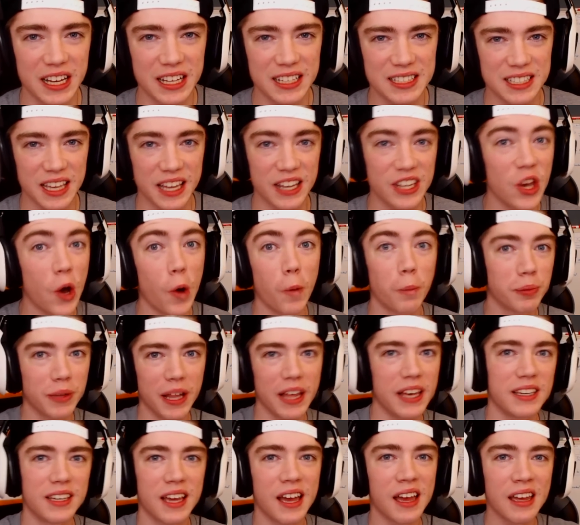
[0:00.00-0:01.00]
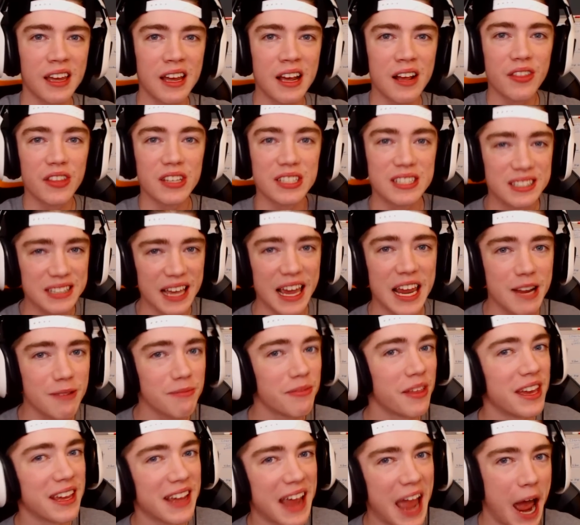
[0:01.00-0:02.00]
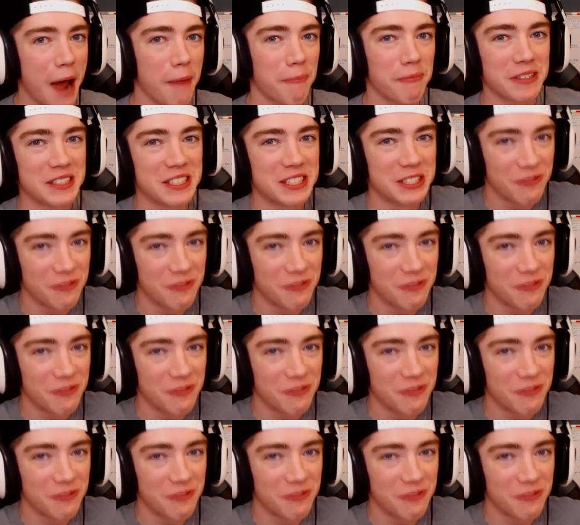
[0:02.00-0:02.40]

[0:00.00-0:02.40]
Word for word: He said, yo Blake, the same thing happened